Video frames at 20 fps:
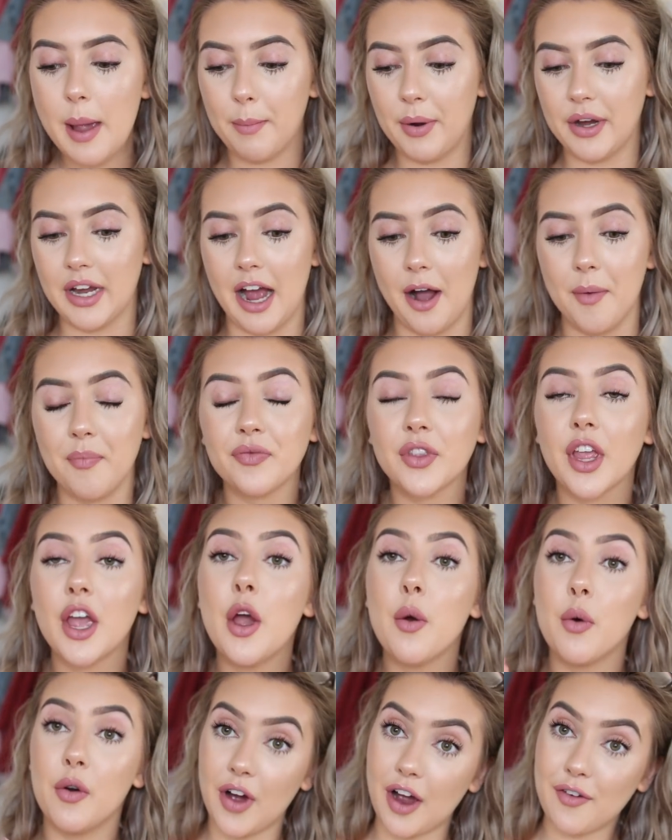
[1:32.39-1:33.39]
But yeah,
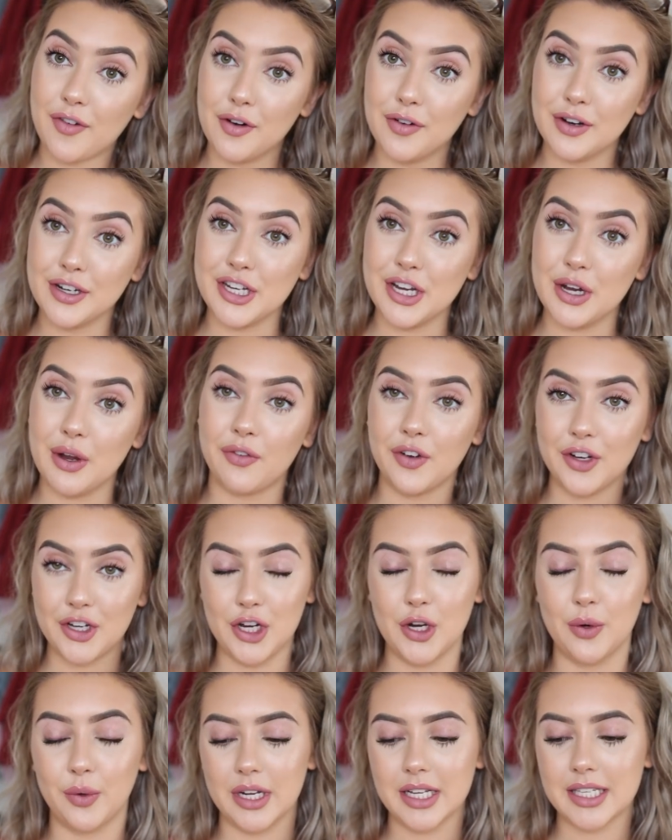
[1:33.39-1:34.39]
without further ado, if you
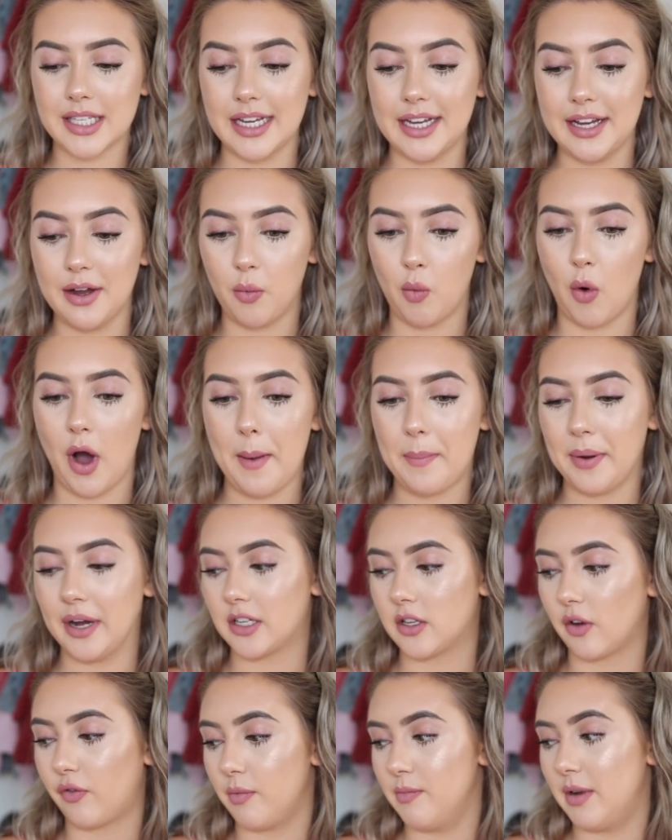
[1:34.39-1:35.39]
do want to see what I
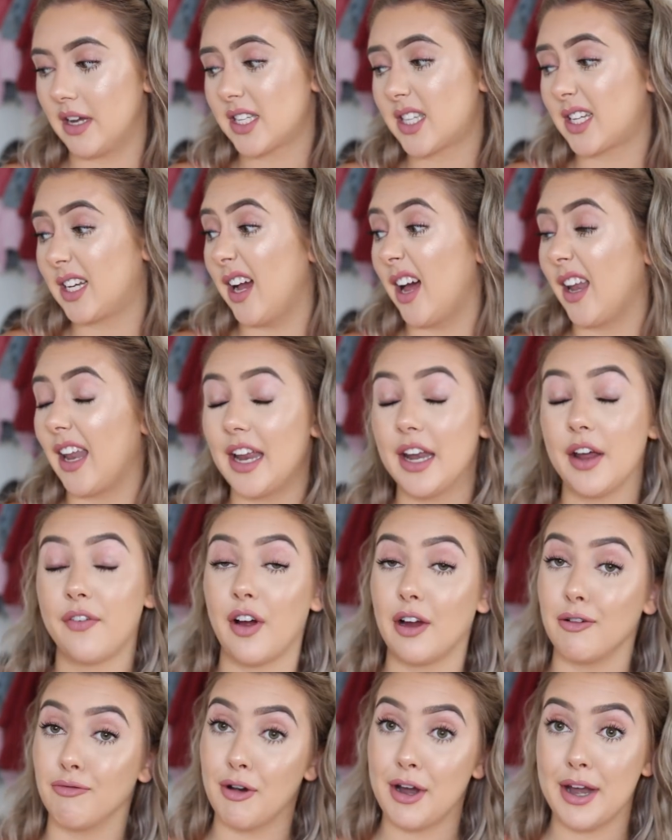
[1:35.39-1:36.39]
picked up from NASTYGAL and
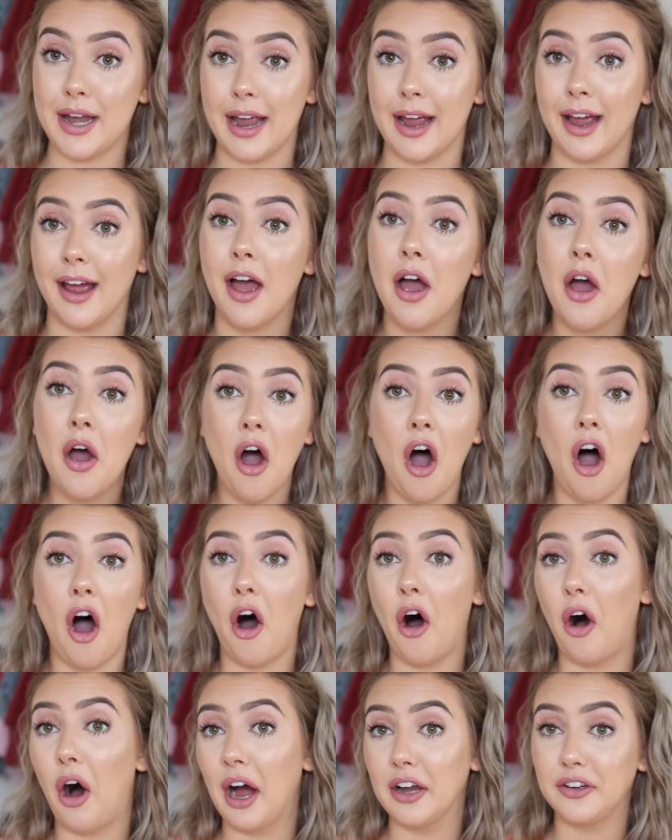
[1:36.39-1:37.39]
if I rate it
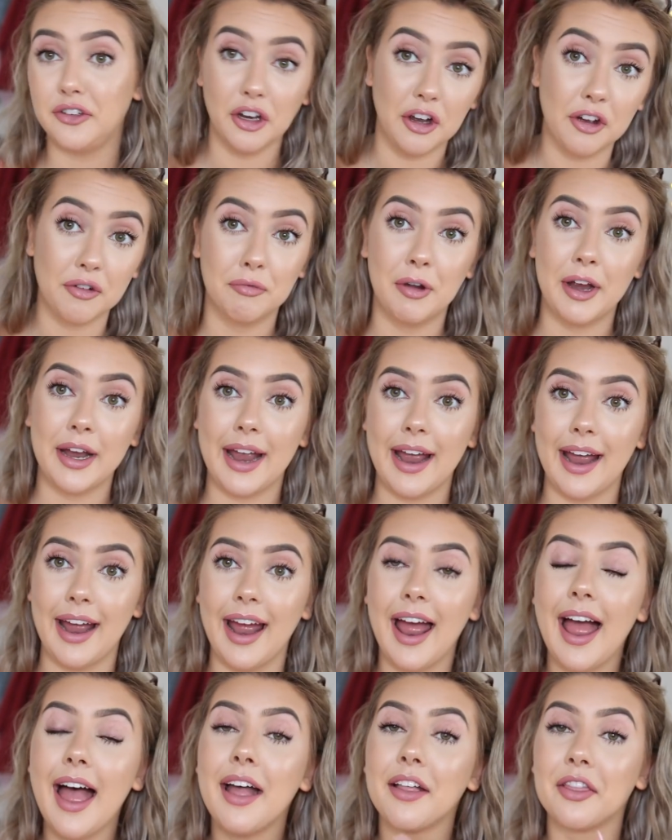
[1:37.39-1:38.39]
or I don't
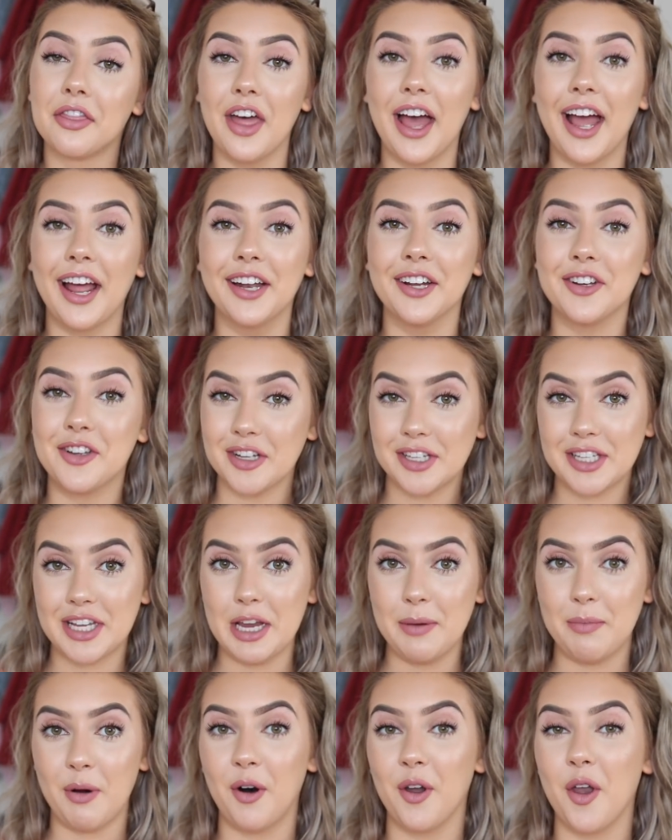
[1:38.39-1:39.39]
rate it, then just
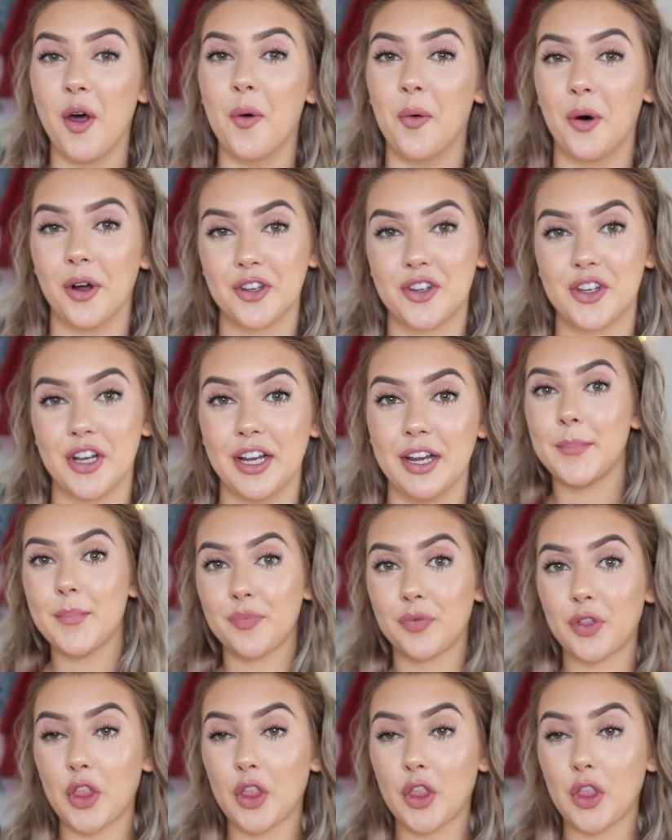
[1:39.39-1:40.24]
keep on watching.